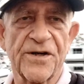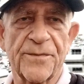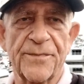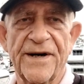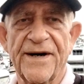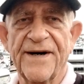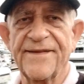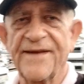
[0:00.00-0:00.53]
hook
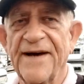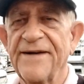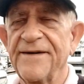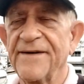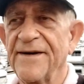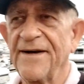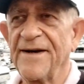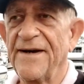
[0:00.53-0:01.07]
behind
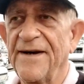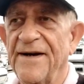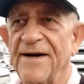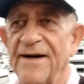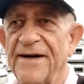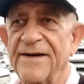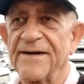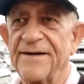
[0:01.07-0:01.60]
that.
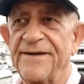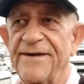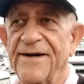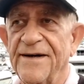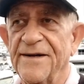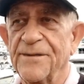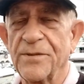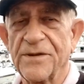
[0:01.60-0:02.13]
And
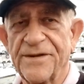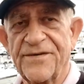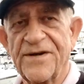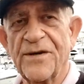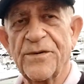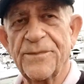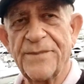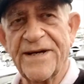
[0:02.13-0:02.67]
believe it or
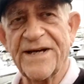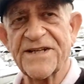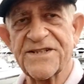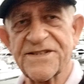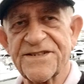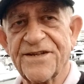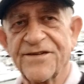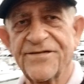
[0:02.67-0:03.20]
not, we've been
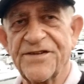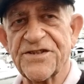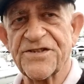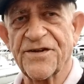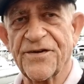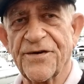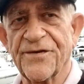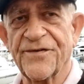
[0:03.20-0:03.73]
catching sailfish
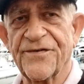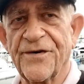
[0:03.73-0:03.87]
on those.